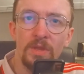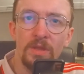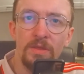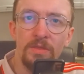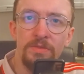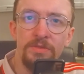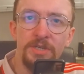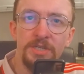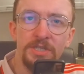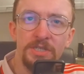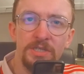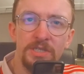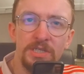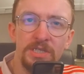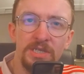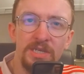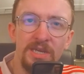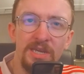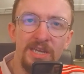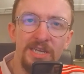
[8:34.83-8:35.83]
This
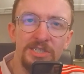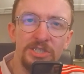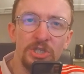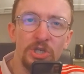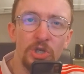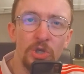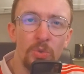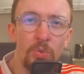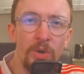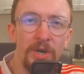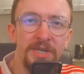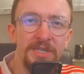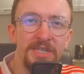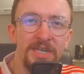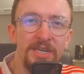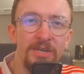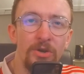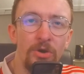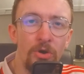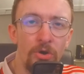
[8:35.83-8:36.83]
is quite
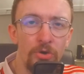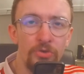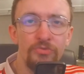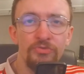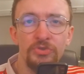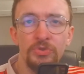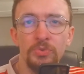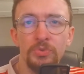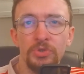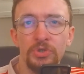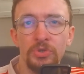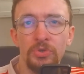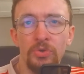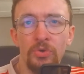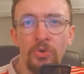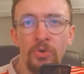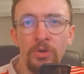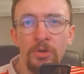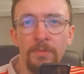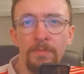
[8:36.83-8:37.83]
a hard result to
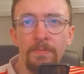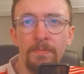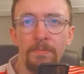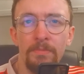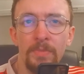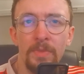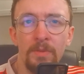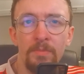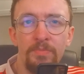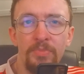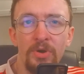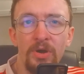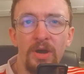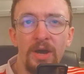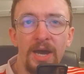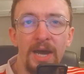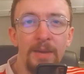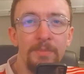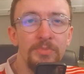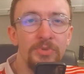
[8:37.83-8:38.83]
call, but
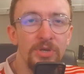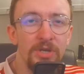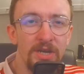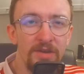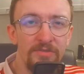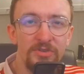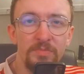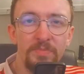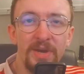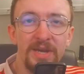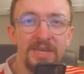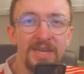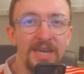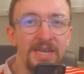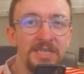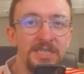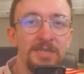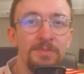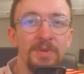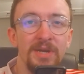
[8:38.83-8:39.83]
I'm going to have to back
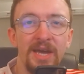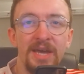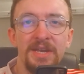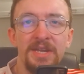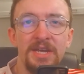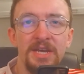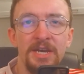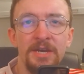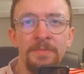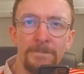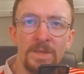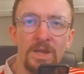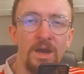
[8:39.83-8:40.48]
AC Milan here.